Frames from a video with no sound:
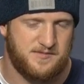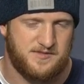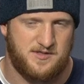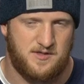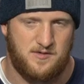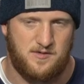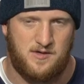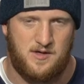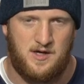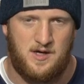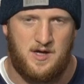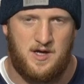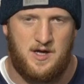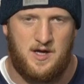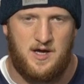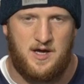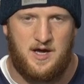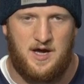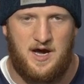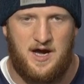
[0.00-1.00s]
So
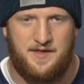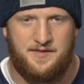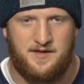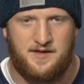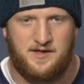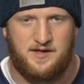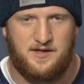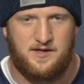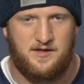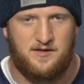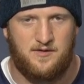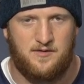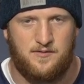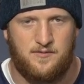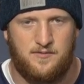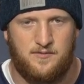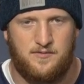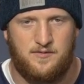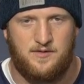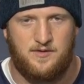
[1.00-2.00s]
I think, you
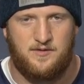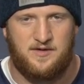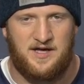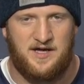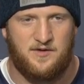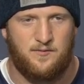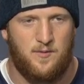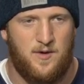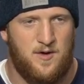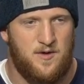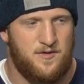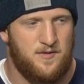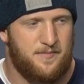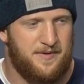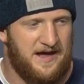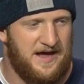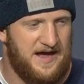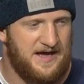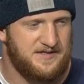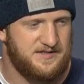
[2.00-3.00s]
know, you can't dwell on the
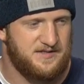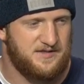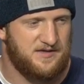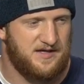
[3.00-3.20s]
past.